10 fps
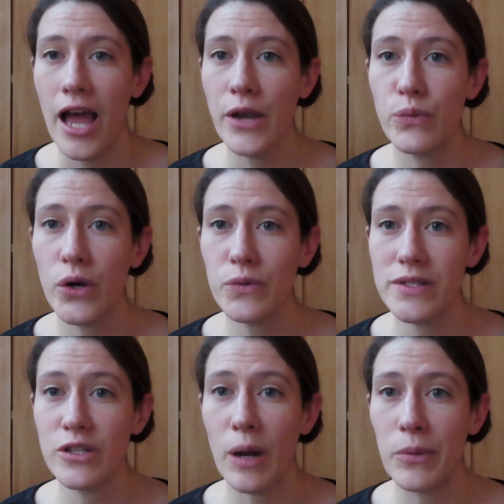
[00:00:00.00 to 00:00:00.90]
and one
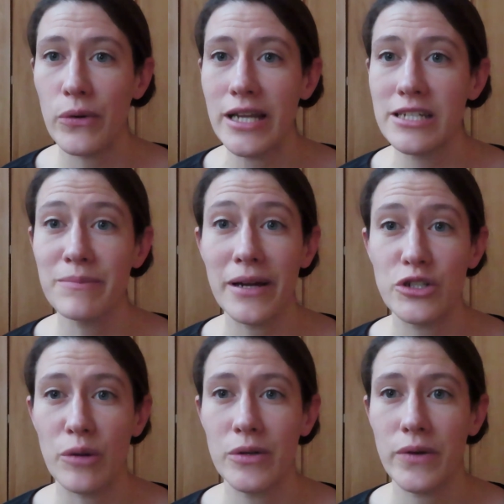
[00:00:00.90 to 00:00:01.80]
was in operation by
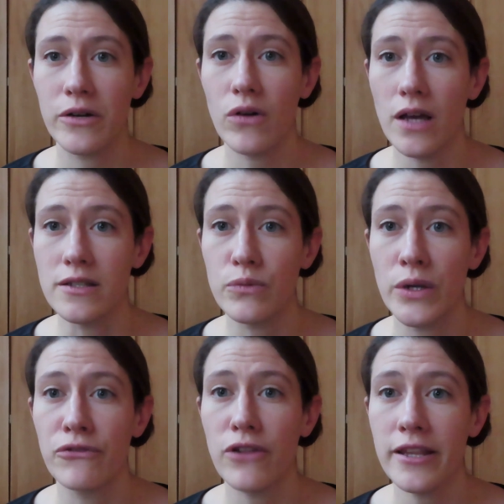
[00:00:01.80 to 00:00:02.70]
German Red Cross
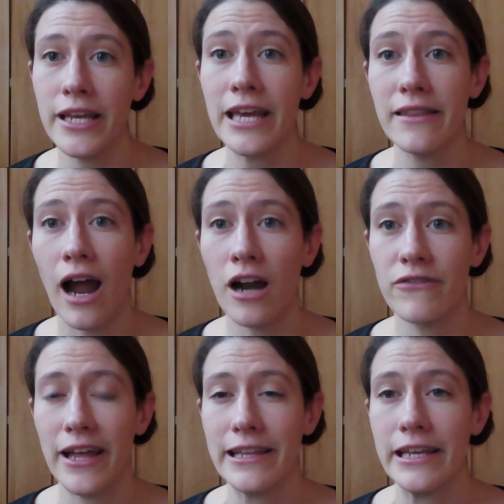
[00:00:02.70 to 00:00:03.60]
when flooding hit our
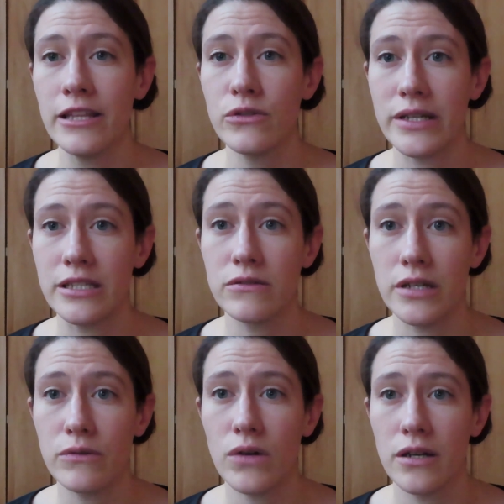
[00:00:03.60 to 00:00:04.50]
valley in
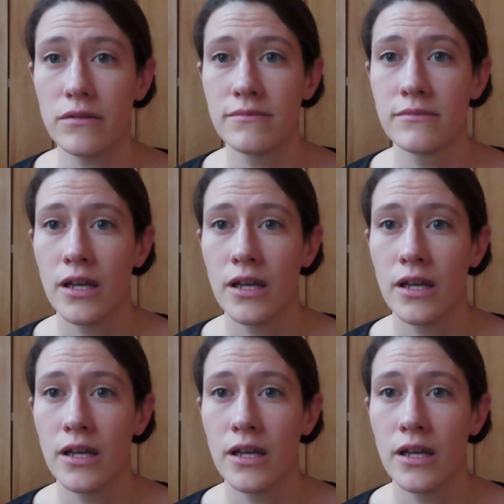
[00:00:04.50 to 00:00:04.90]
2021.